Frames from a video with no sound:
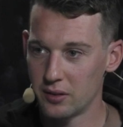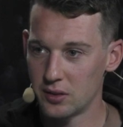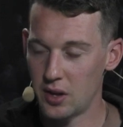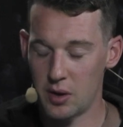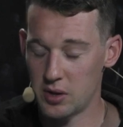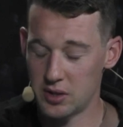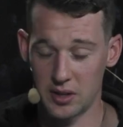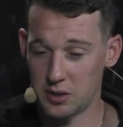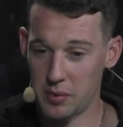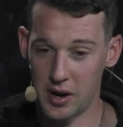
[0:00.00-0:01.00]
So that
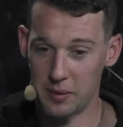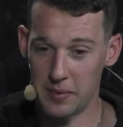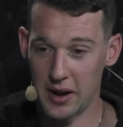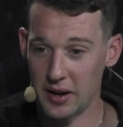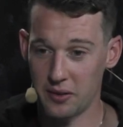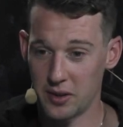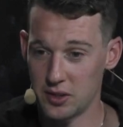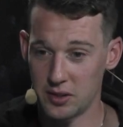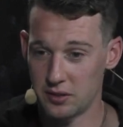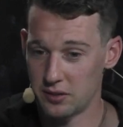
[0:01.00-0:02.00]
wasn't inspired by anyone.
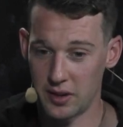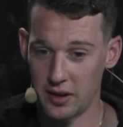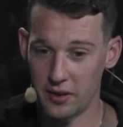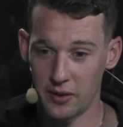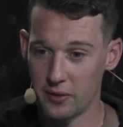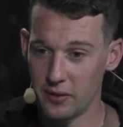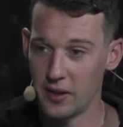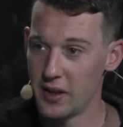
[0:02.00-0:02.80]
Just, I don't know.